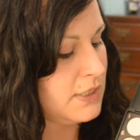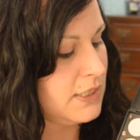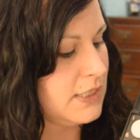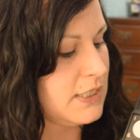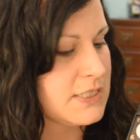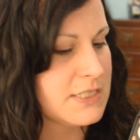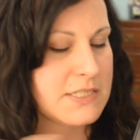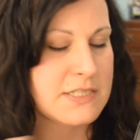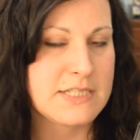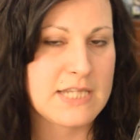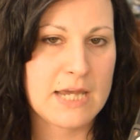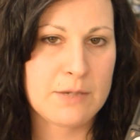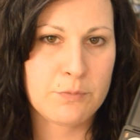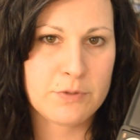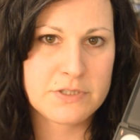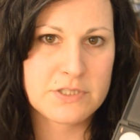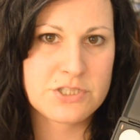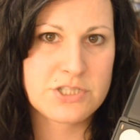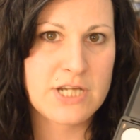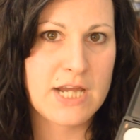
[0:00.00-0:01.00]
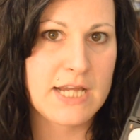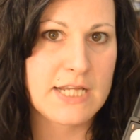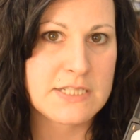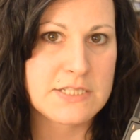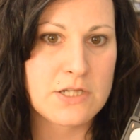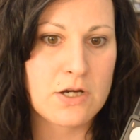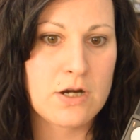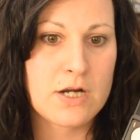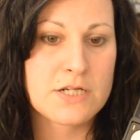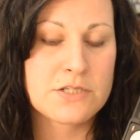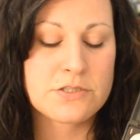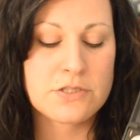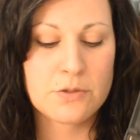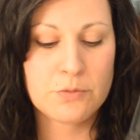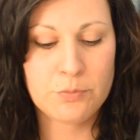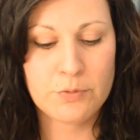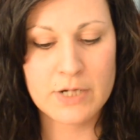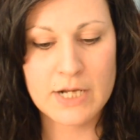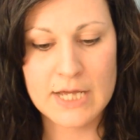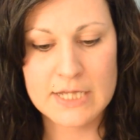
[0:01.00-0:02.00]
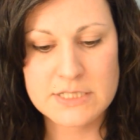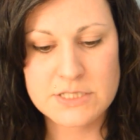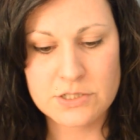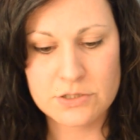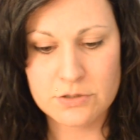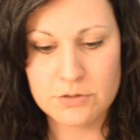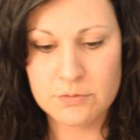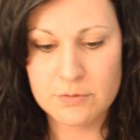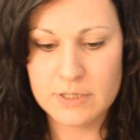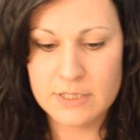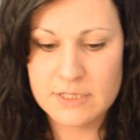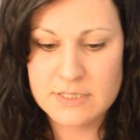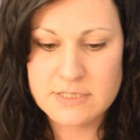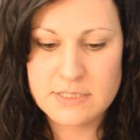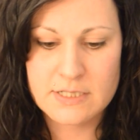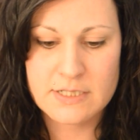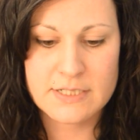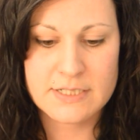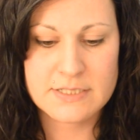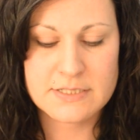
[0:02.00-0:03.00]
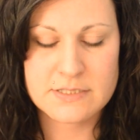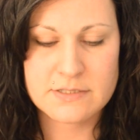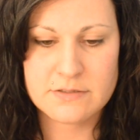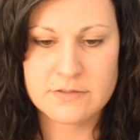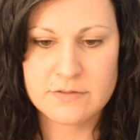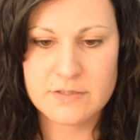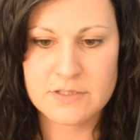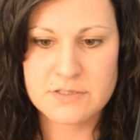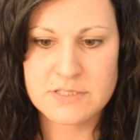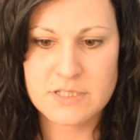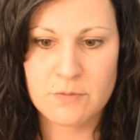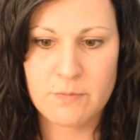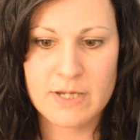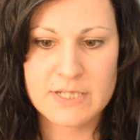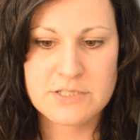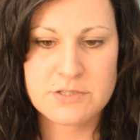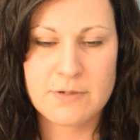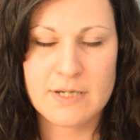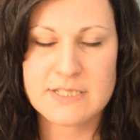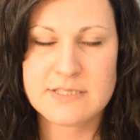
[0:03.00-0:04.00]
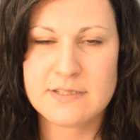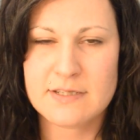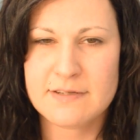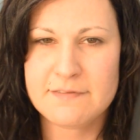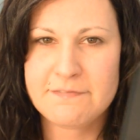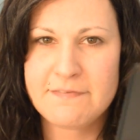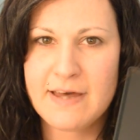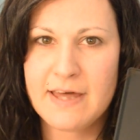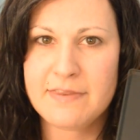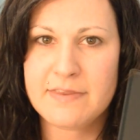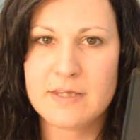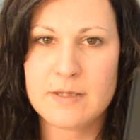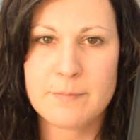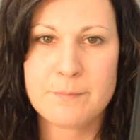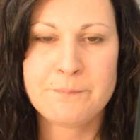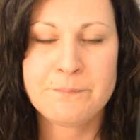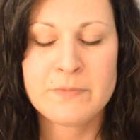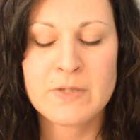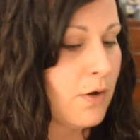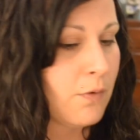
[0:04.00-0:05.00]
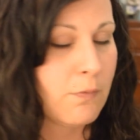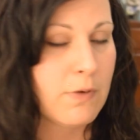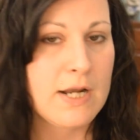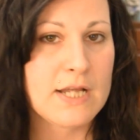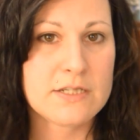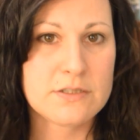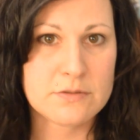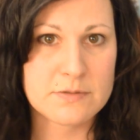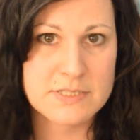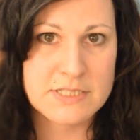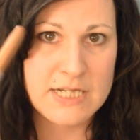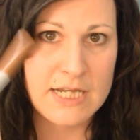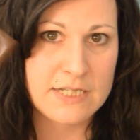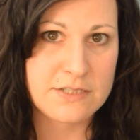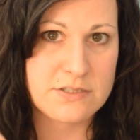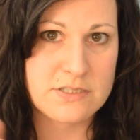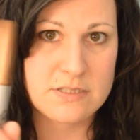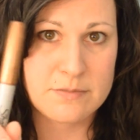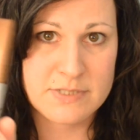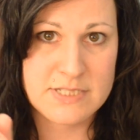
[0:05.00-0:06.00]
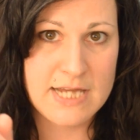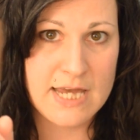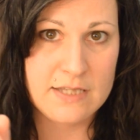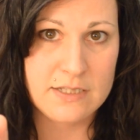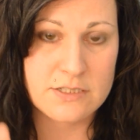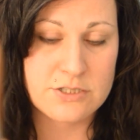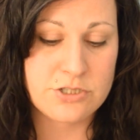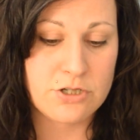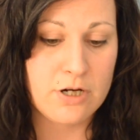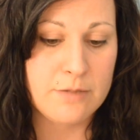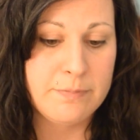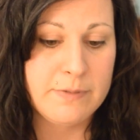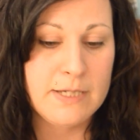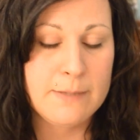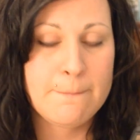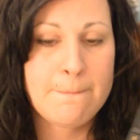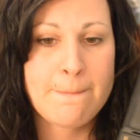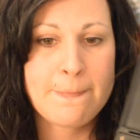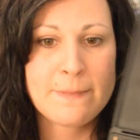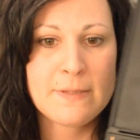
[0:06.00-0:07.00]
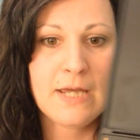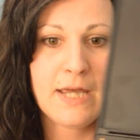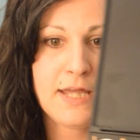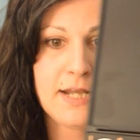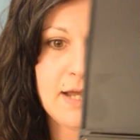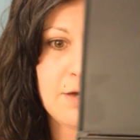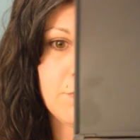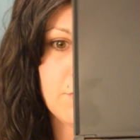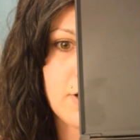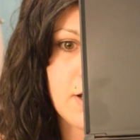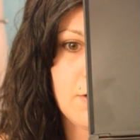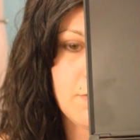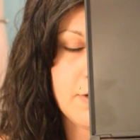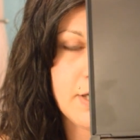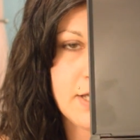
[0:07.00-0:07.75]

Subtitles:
It doesn't say what the shades are, so what I do is, and there's no way to identify them. What I do is take just a metallic Sharpie, and I will go